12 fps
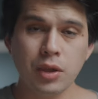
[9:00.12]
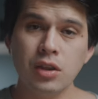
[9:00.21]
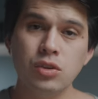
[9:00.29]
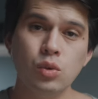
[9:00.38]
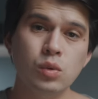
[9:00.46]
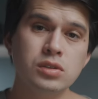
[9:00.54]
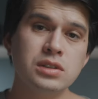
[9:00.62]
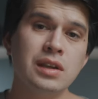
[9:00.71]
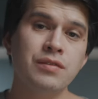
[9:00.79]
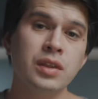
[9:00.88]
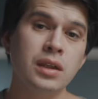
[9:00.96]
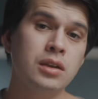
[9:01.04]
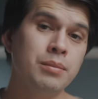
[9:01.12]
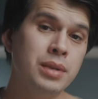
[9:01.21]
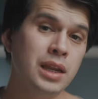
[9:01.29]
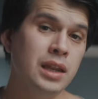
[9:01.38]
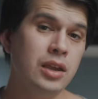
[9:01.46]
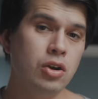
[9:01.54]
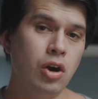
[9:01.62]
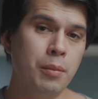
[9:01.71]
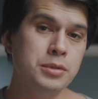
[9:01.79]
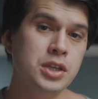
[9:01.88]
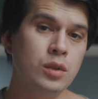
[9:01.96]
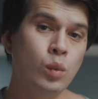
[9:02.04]
gonna do something completely
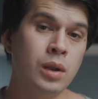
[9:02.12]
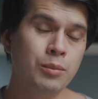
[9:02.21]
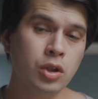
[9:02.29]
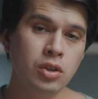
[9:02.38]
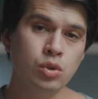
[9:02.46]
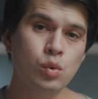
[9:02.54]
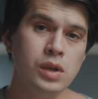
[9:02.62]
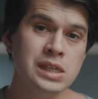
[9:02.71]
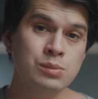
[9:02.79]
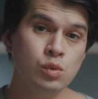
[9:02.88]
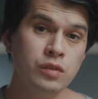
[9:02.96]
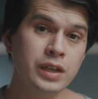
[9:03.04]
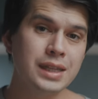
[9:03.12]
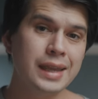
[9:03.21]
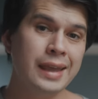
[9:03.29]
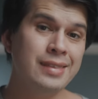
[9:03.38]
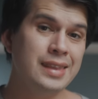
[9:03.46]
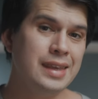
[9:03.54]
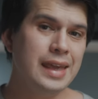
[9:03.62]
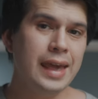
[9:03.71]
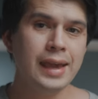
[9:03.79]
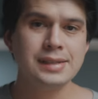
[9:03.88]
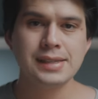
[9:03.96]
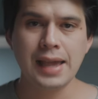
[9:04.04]
opposite. What I'm gonna do is move it in the
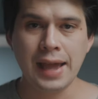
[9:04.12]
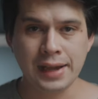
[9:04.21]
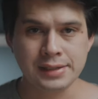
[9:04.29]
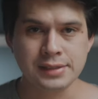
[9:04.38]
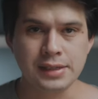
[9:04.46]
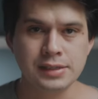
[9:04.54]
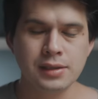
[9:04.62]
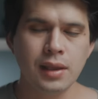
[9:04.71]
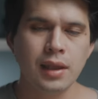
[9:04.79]
x-axis.